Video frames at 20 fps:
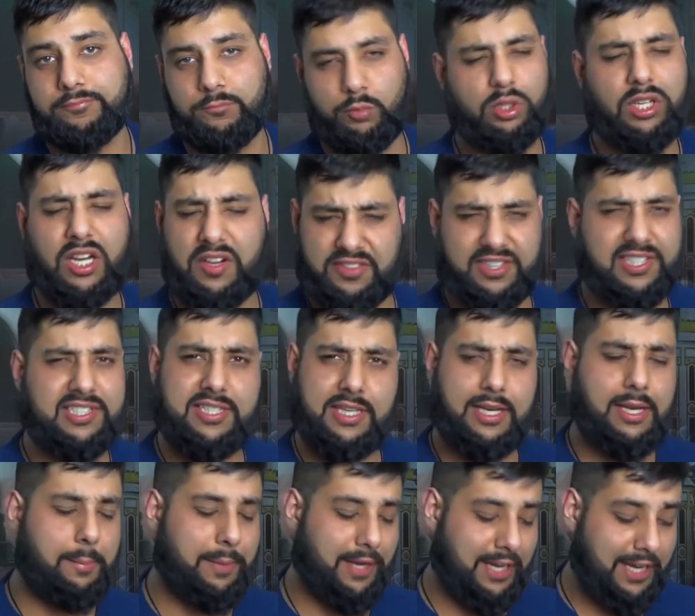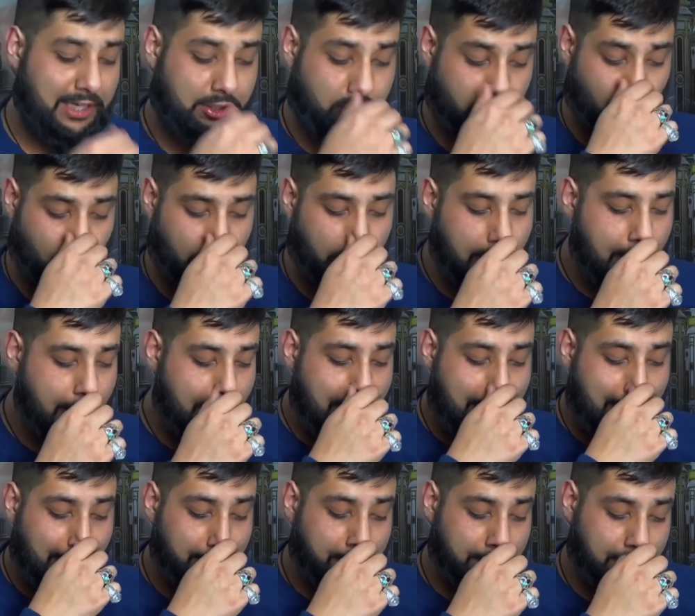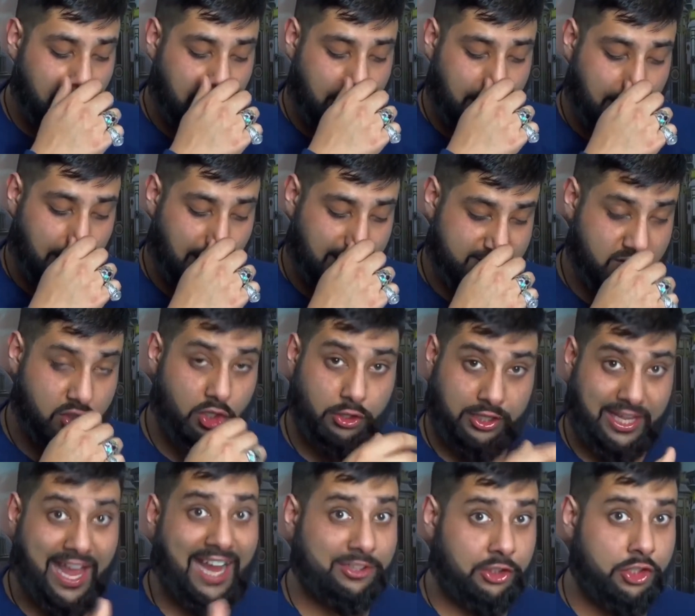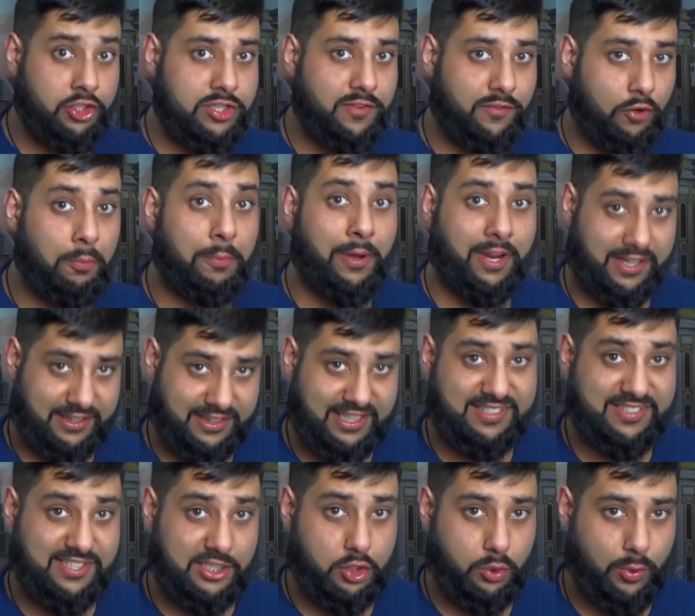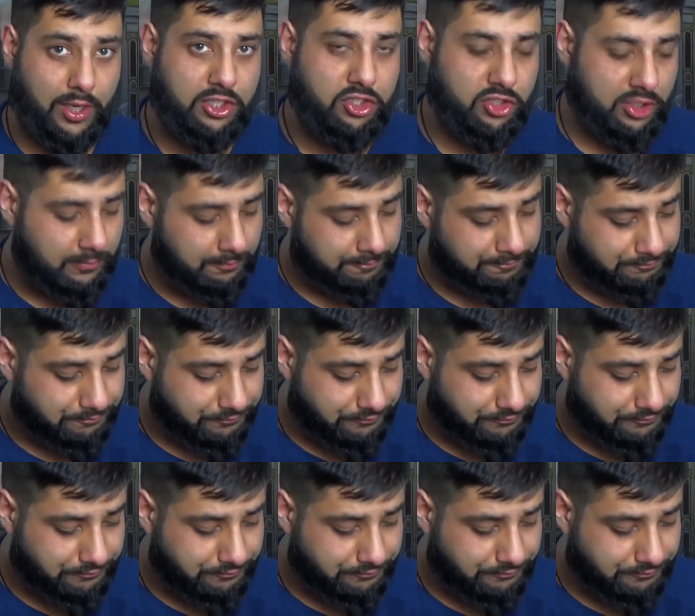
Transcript: We'll cover this in a bit later on as to the actions of Umar in this situation.